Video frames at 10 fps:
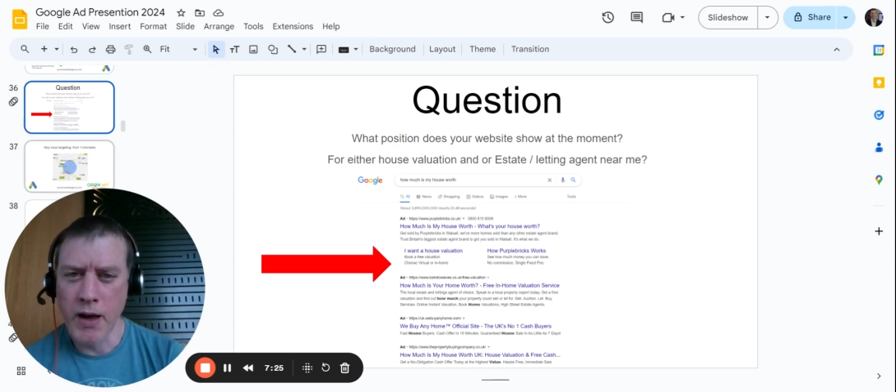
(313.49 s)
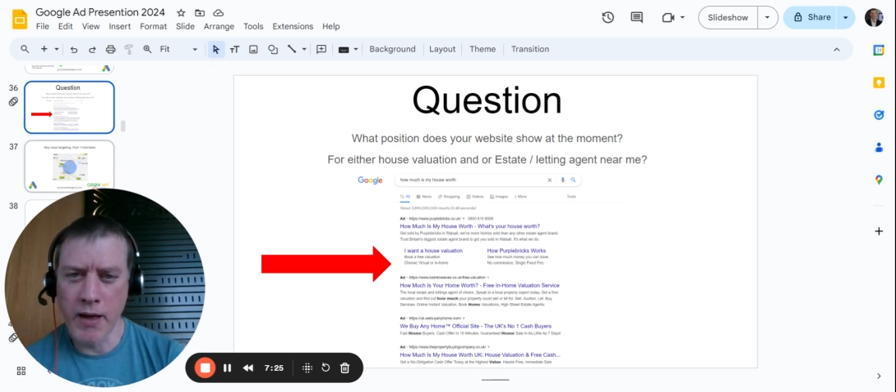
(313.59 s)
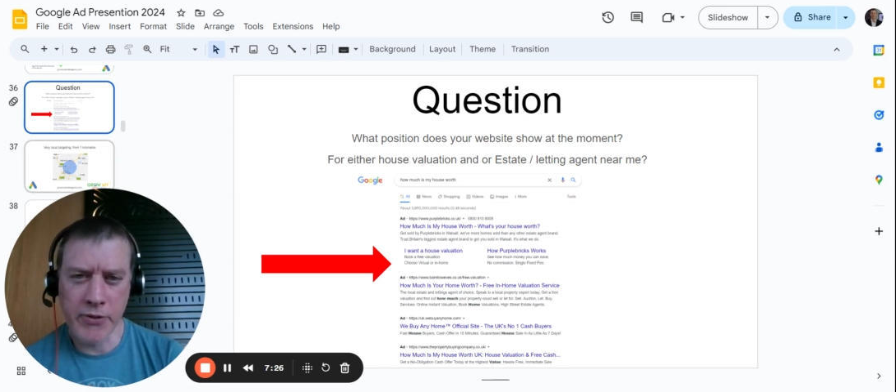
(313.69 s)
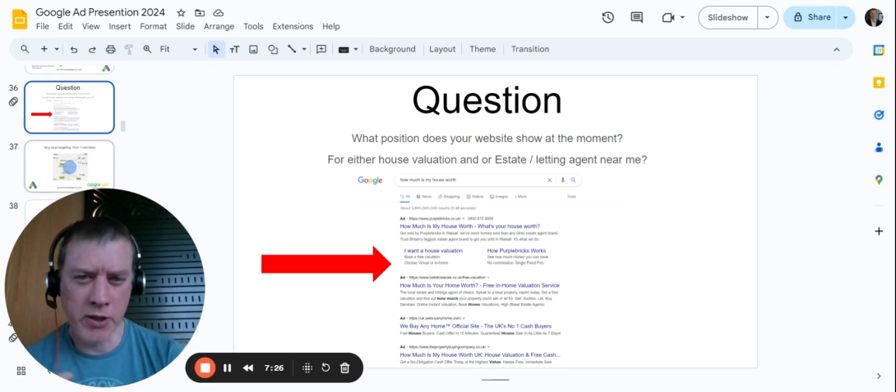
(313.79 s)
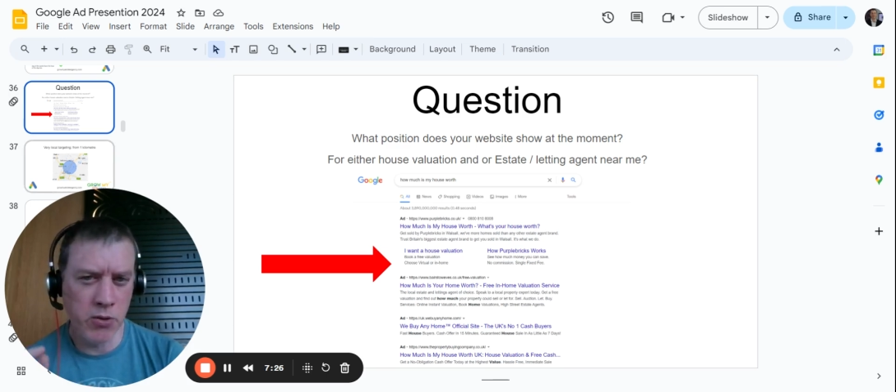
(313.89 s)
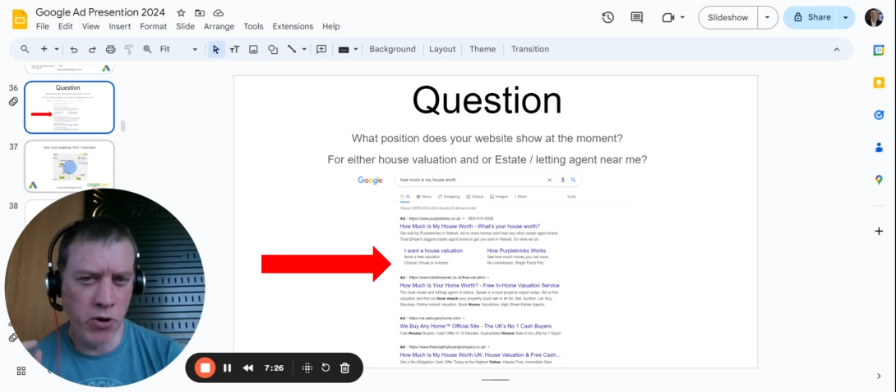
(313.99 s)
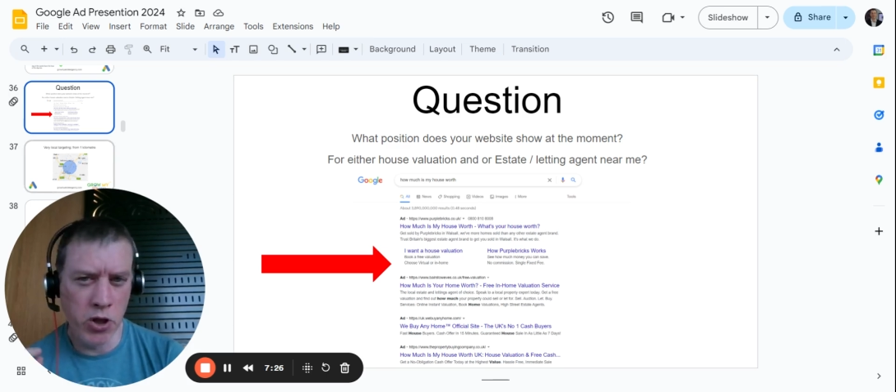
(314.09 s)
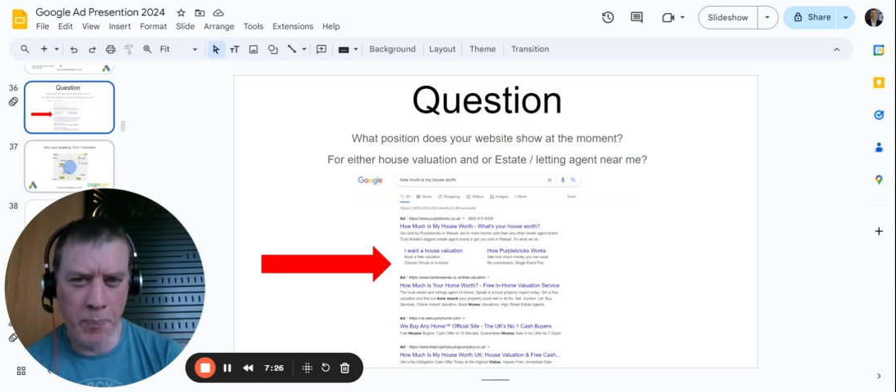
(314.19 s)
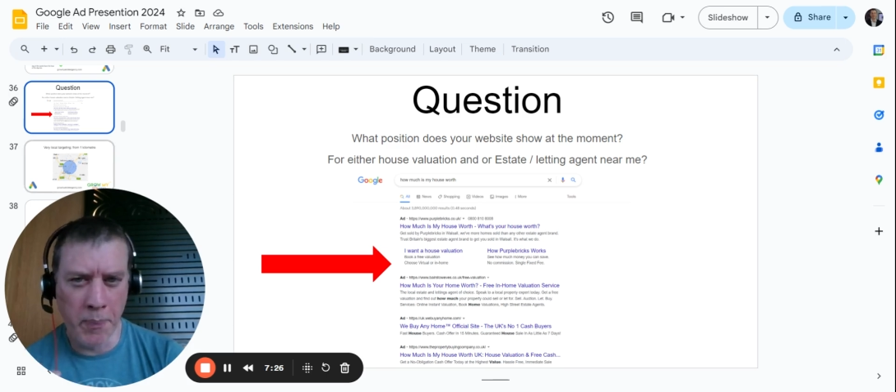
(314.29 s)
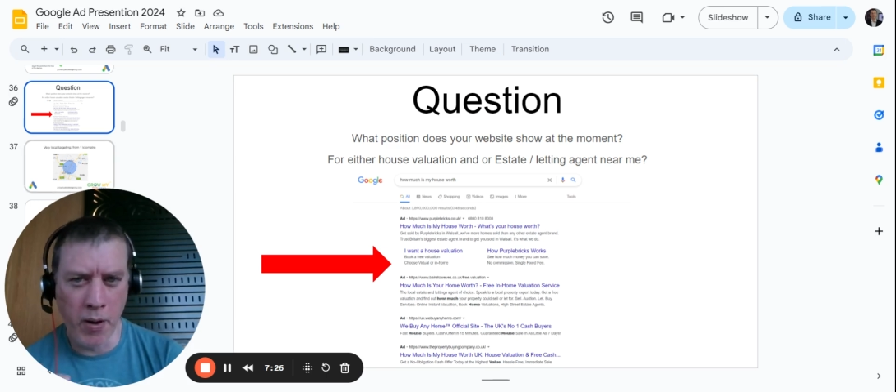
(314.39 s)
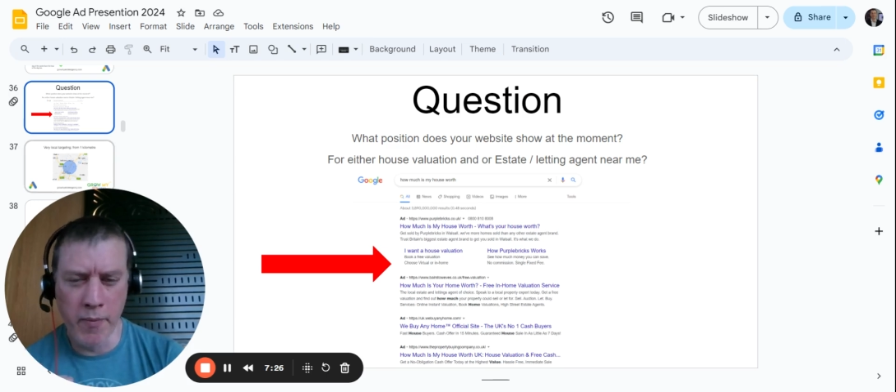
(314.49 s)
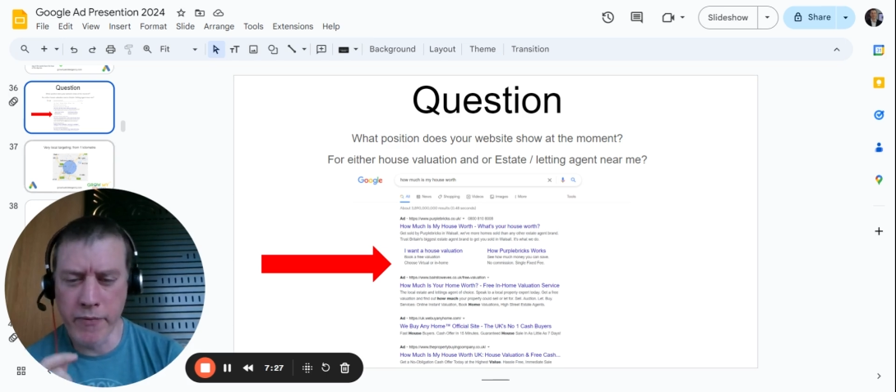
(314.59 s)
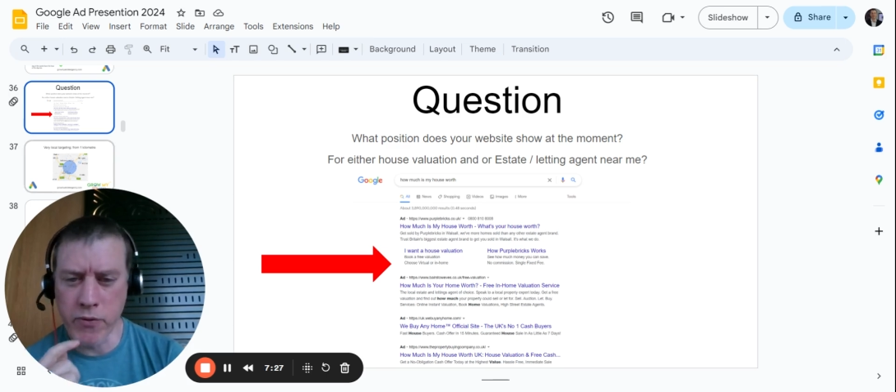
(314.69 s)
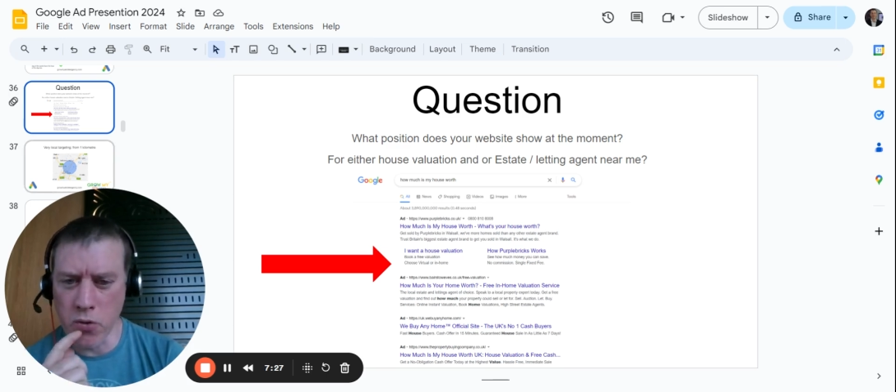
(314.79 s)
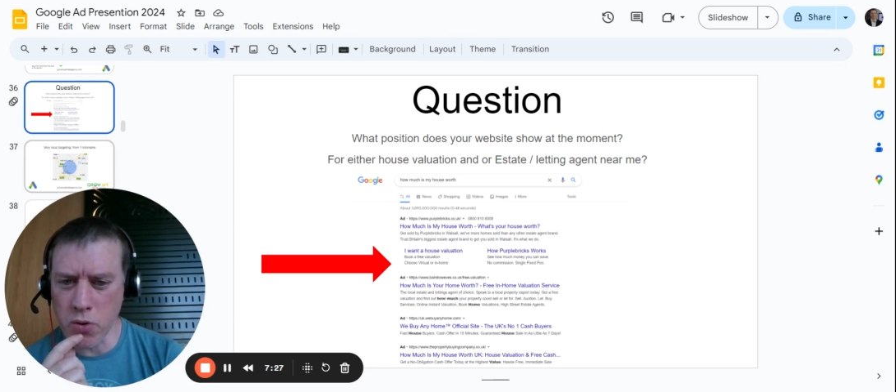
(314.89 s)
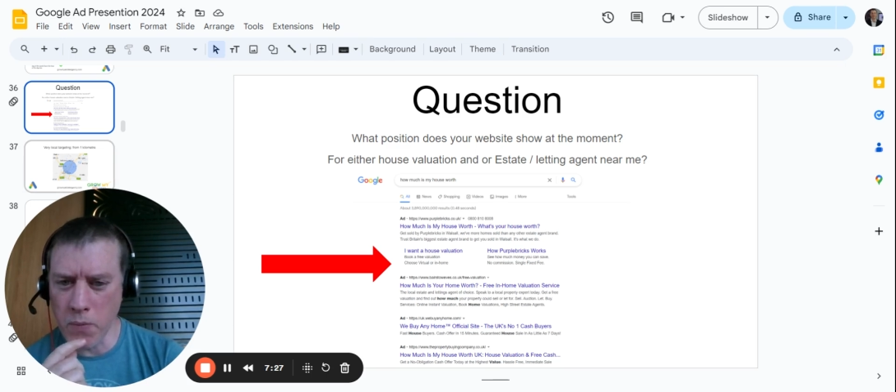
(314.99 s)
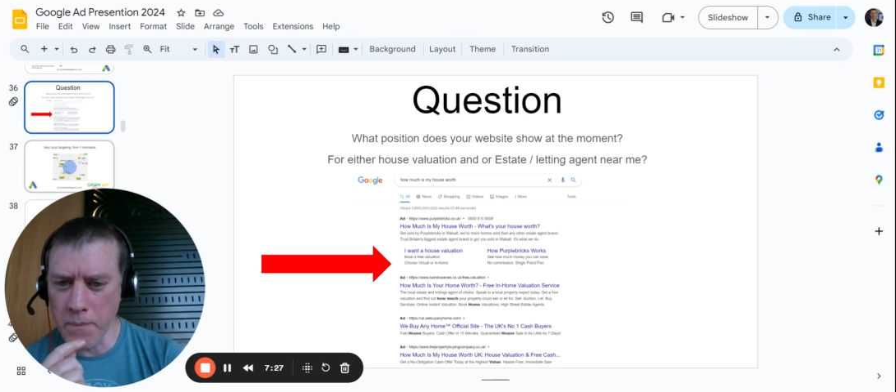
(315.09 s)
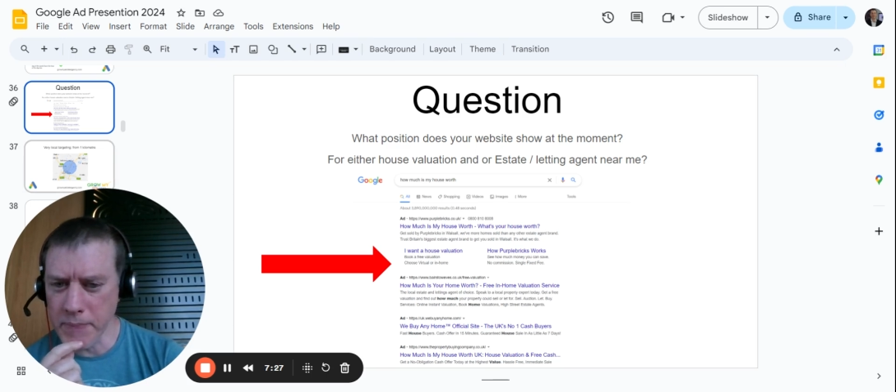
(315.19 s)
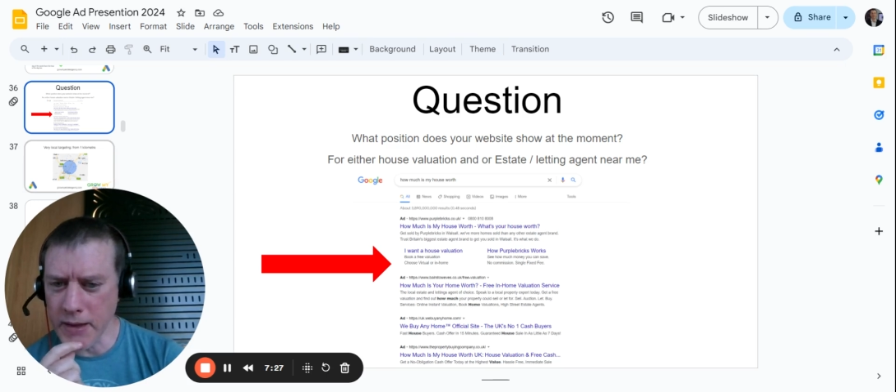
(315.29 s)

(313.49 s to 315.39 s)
I think they were at the bottom of Google,